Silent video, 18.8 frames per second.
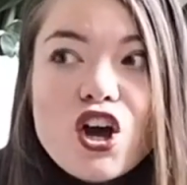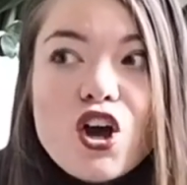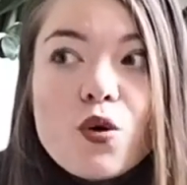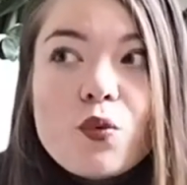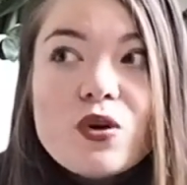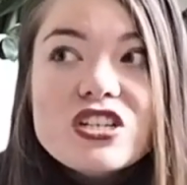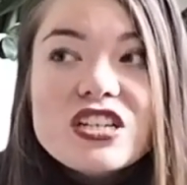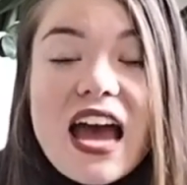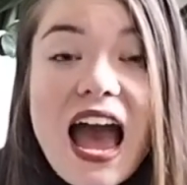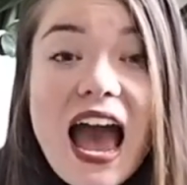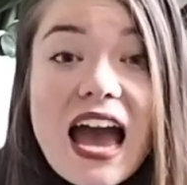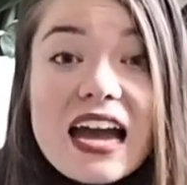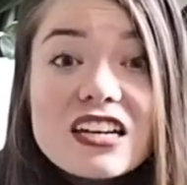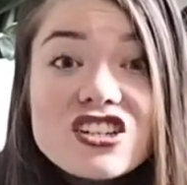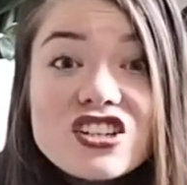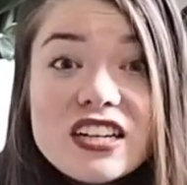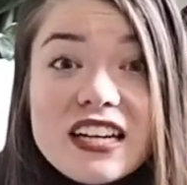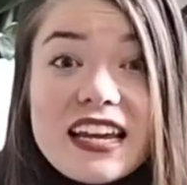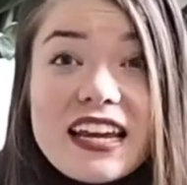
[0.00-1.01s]
which
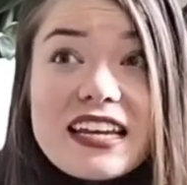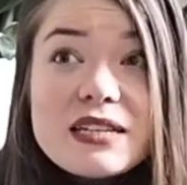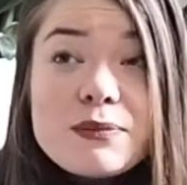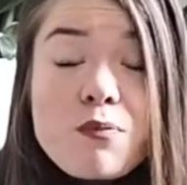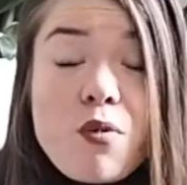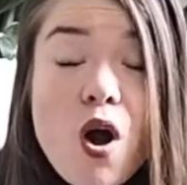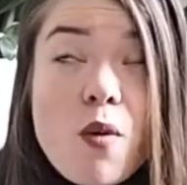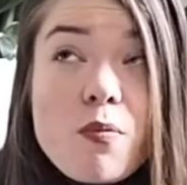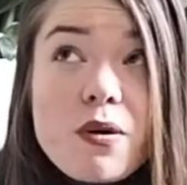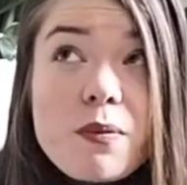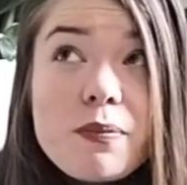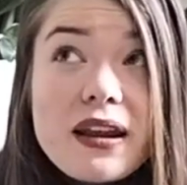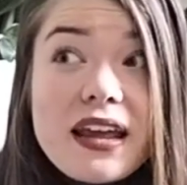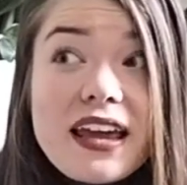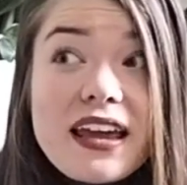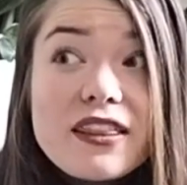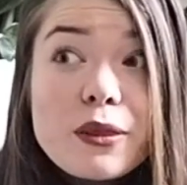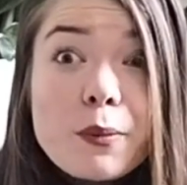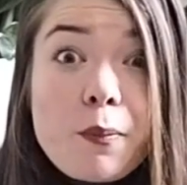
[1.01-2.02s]
actually is
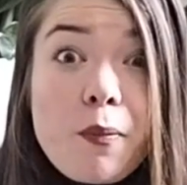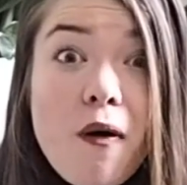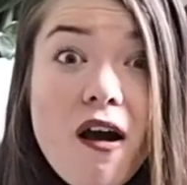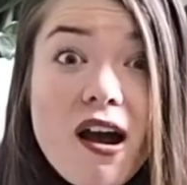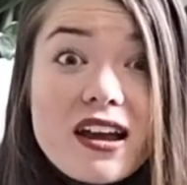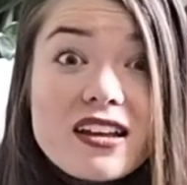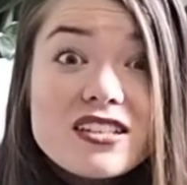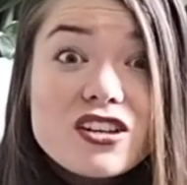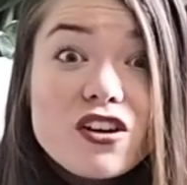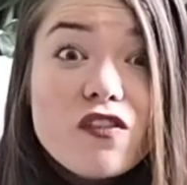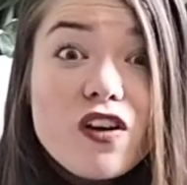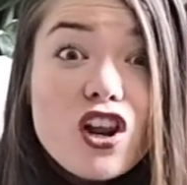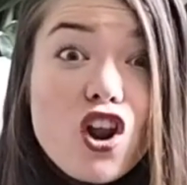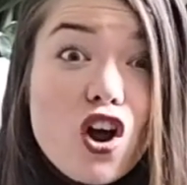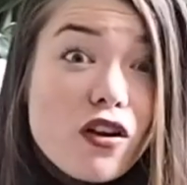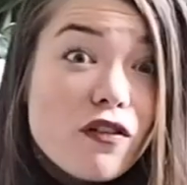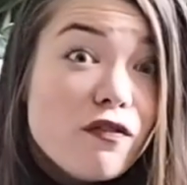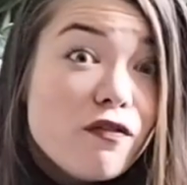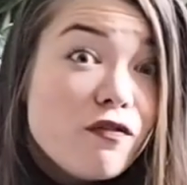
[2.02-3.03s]
probably the price of a
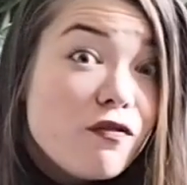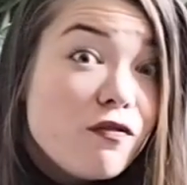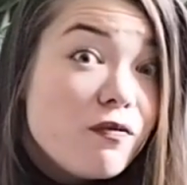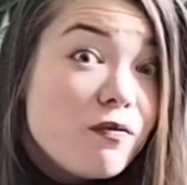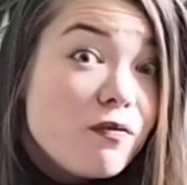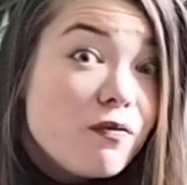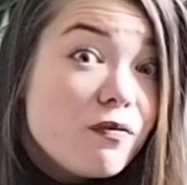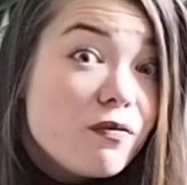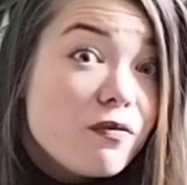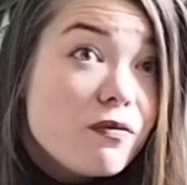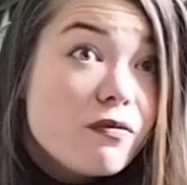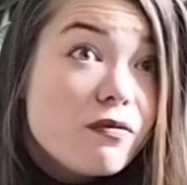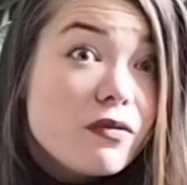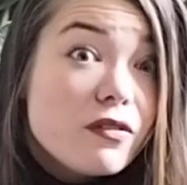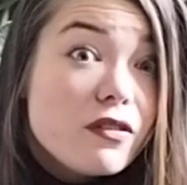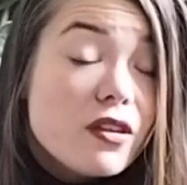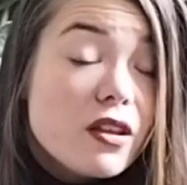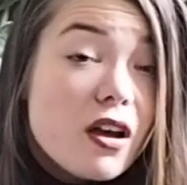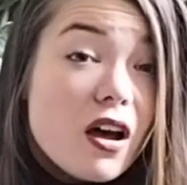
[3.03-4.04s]
lot
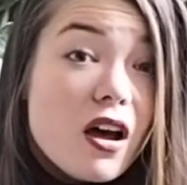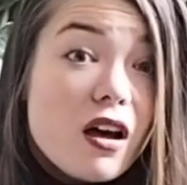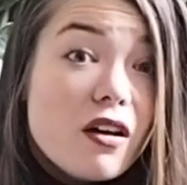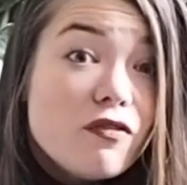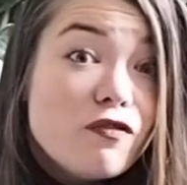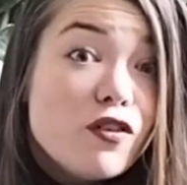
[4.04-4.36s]
of